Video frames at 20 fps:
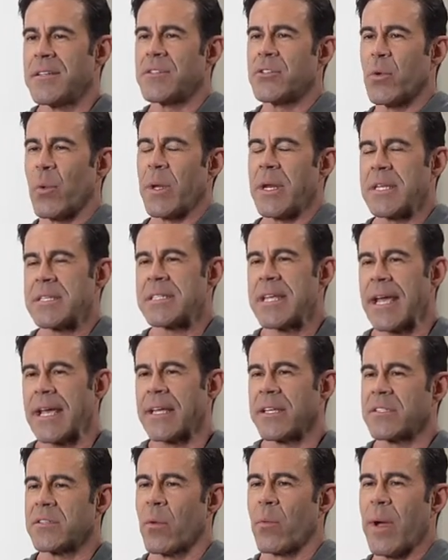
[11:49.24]
20
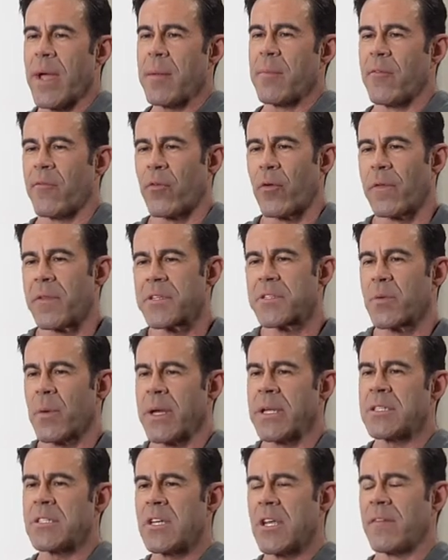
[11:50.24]
seconds away before the
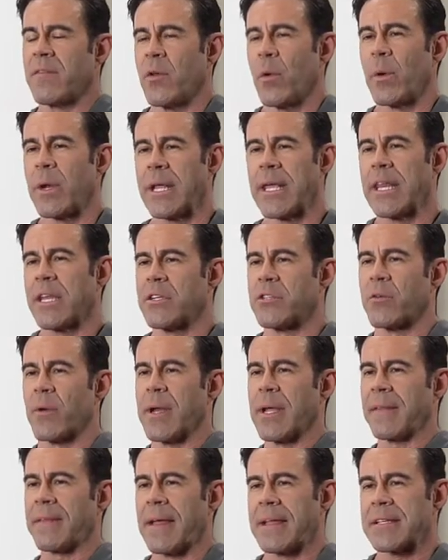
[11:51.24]
switch. If you want to get a
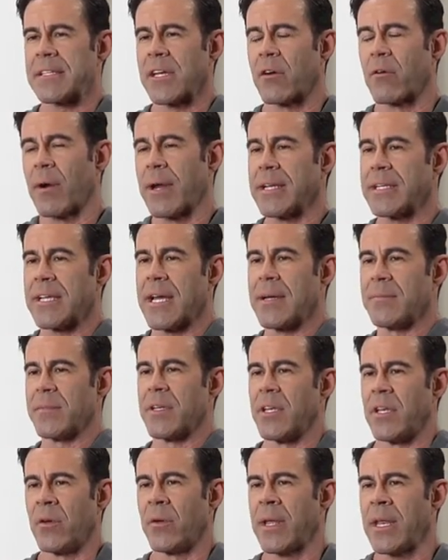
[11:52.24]
drink, that's a great time to
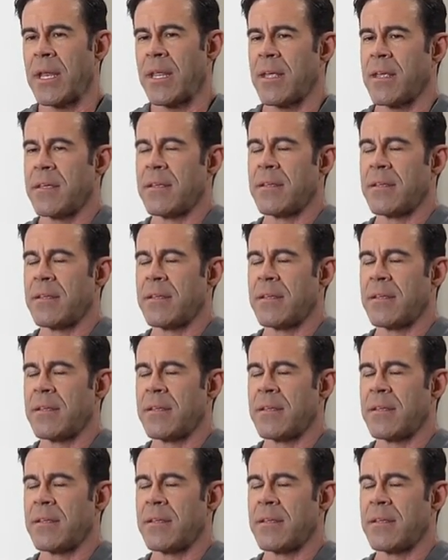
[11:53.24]
do it.